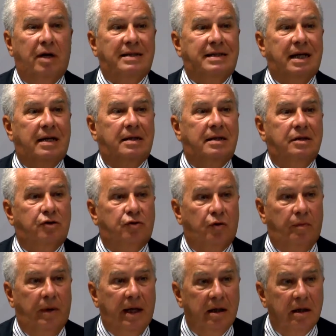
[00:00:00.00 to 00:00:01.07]
But for
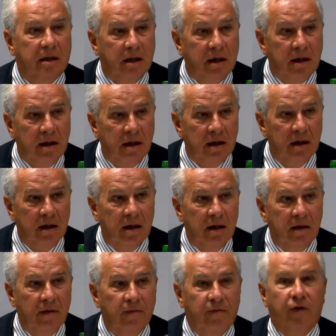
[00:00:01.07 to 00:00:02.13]
project financing, you need a
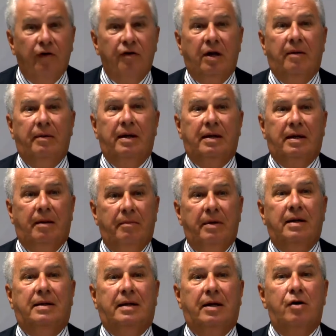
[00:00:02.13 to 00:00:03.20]
whole range of
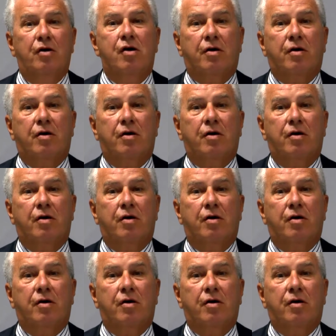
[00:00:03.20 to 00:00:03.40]
instruments